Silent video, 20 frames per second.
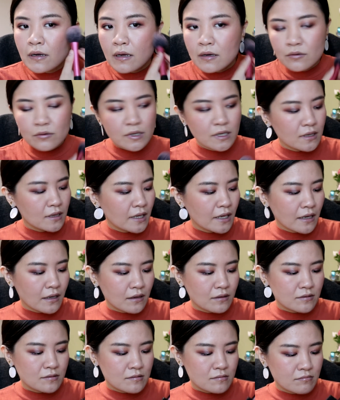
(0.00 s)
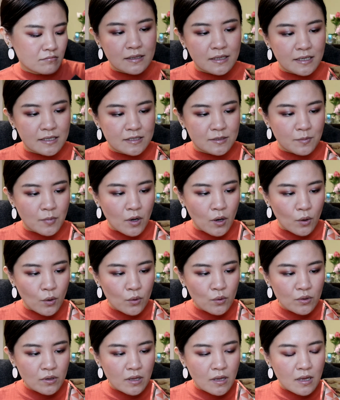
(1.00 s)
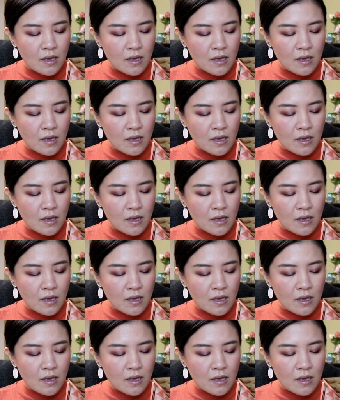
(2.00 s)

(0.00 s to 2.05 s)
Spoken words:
Really like it. Glitter Peau.